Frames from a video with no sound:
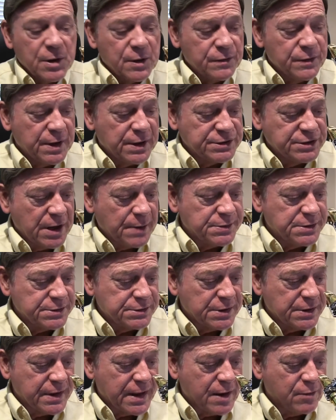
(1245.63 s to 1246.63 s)
The exceptions
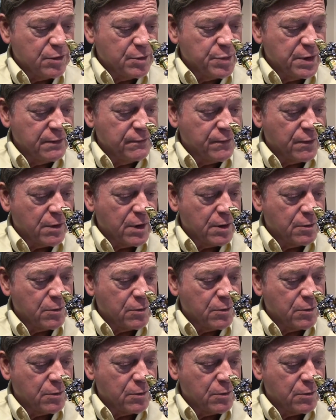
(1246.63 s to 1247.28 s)
to that would be very